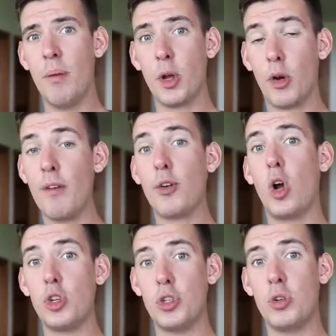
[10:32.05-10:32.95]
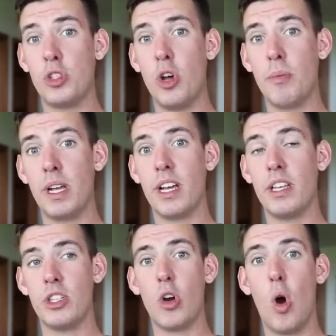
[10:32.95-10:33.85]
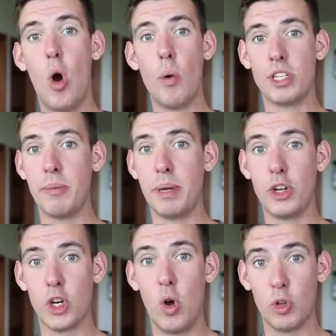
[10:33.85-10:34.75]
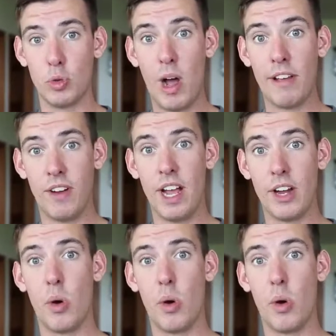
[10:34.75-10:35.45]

They're great for college students though, because you're always going to be on your college Wi-Fi.